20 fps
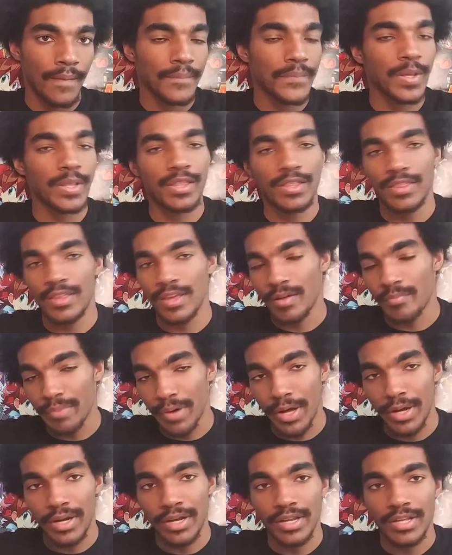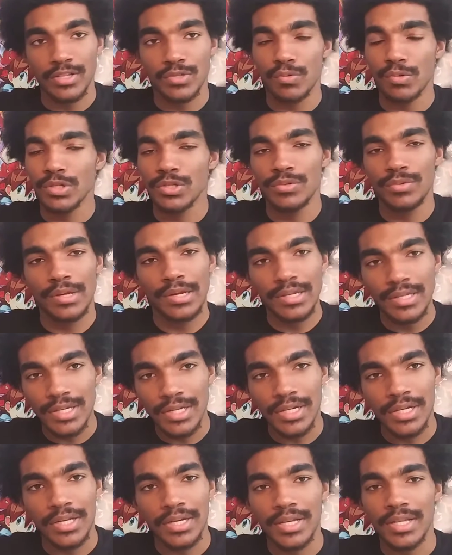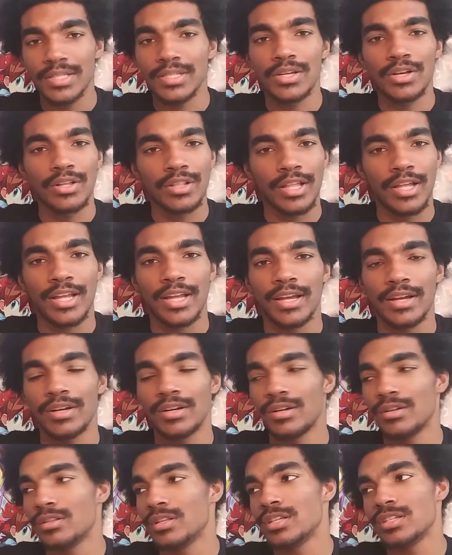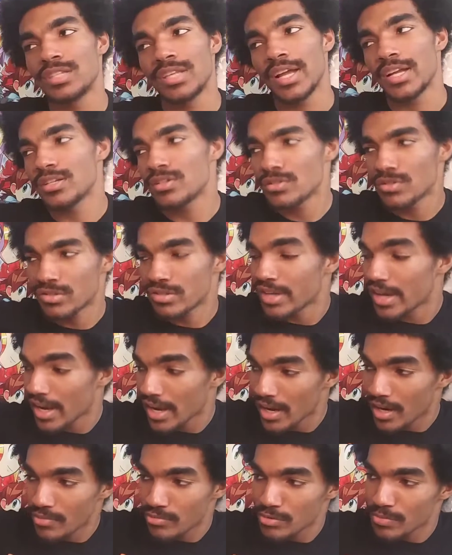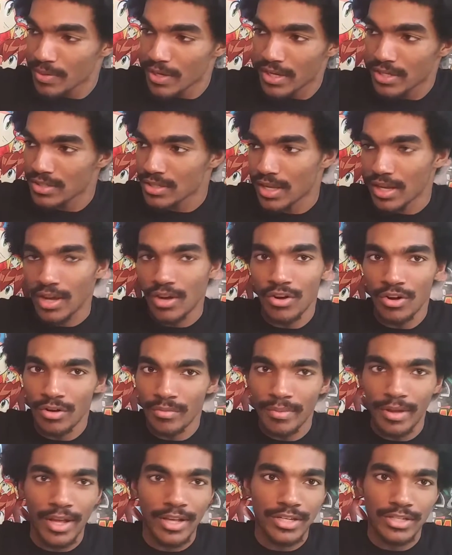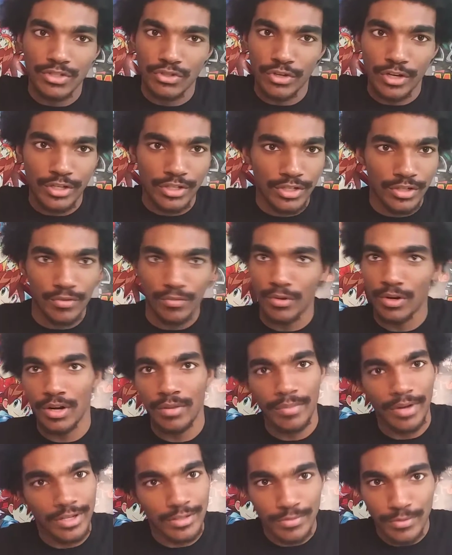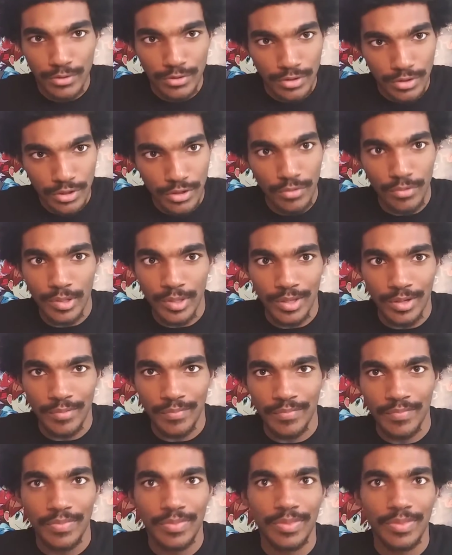But the thing about it is, once you get done, it's all like, oh, these statues are taking up space like on my dresser. What am I supposed to do with them?